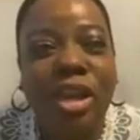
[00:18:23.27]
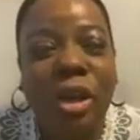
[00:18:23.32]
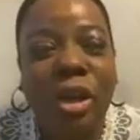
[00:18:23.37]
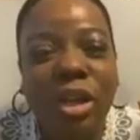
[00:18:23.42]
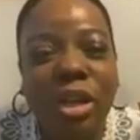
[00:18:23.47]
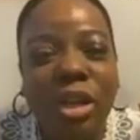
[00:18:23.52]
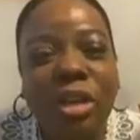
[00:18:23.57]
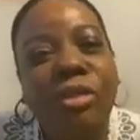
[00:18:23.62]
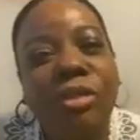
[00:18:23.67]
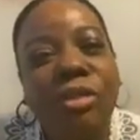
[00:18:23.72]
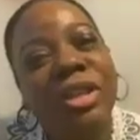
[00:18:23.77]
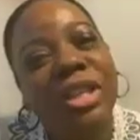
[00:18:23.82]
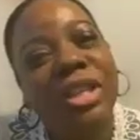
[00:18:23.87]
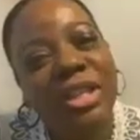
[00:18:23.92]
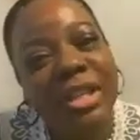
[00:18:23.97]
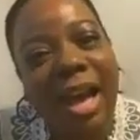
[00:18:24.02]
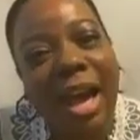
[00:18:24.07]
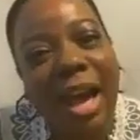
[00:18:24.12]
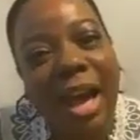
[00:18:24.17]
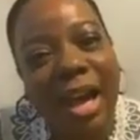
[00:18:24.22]
Look for the
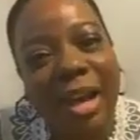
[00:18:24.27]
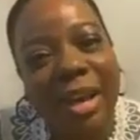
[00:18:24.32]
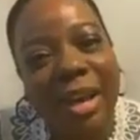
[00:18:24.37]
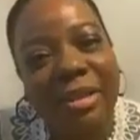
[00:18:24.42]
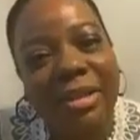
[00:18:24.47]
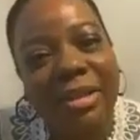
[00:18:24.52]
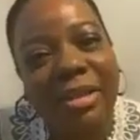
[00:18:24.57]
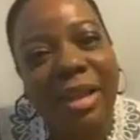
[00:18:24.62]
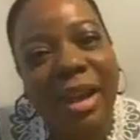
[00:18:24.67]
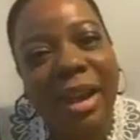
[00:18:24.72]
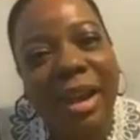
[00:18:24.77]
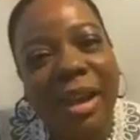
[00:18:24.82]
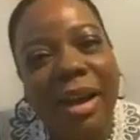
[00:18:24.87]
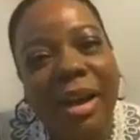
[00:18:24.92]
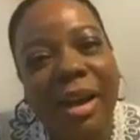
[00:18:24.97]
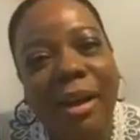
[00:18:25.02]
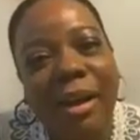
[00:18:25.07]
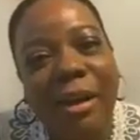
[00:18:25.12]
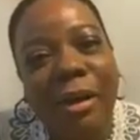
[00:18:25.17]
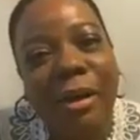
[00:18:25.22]
signs,
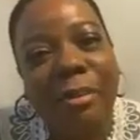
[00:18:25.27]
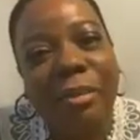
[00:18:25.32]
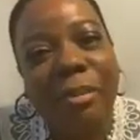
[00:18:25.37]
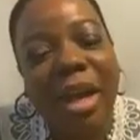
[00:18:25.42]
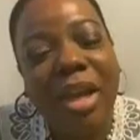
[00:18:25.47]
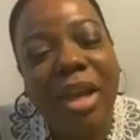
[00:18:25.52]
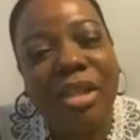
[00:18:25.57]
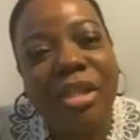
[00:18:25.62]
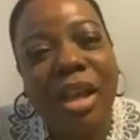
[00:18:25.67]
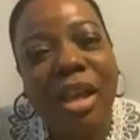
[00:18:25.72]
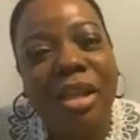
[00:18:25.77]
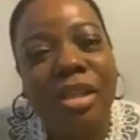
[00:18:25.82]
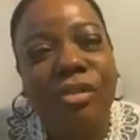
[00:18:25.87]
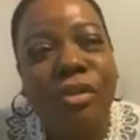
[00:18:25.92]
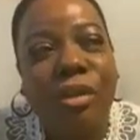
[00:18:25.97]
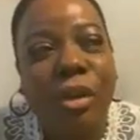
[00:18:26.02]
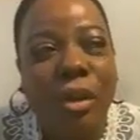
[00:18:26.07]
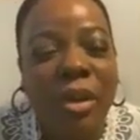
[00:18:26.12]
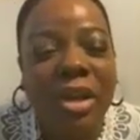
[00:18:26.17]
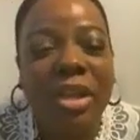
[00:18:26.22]
as
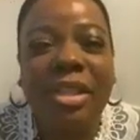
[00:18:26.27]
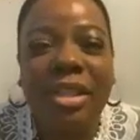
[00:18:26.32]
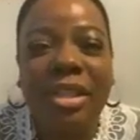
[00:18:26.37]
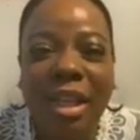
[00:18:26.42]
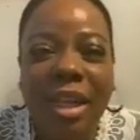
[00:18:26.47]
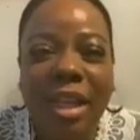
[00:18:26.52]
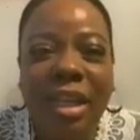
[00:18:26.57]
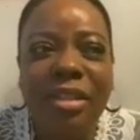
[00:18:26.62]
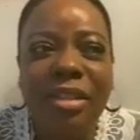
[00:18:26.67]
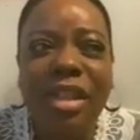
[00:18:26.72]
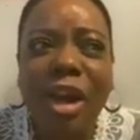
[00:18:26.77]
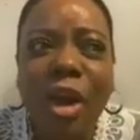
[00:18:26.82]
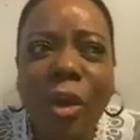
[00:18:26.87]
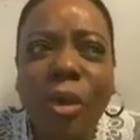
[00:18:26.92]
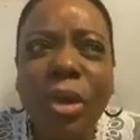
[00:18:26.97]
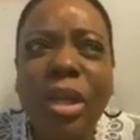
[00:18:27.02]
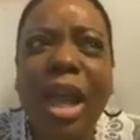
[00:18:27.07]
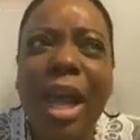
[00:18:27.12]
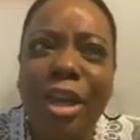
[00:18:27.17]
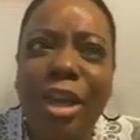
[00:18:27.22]
far as seeing, it's like,
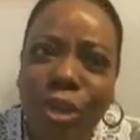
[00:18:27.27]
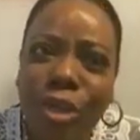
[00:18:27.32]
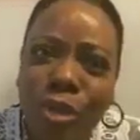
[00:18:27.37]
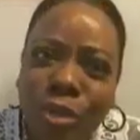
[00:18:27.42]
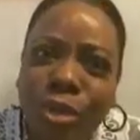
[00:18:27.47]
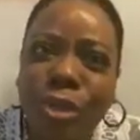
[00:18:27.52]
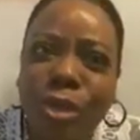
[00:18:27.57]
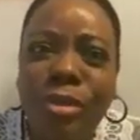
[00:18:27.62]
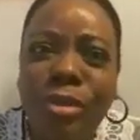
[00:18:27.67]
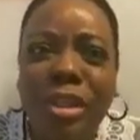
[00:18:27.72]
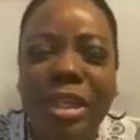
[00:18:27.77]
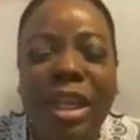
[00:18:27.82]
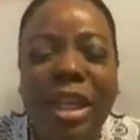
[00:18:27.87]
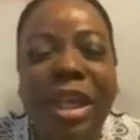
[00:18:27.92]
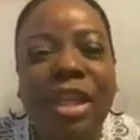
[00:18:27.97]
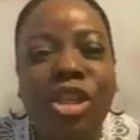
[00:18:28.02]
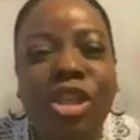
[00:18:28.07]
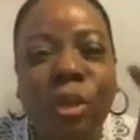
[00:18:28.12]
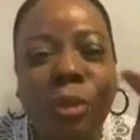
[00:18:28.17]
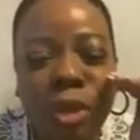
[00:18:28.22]
oh yeah, I do those things.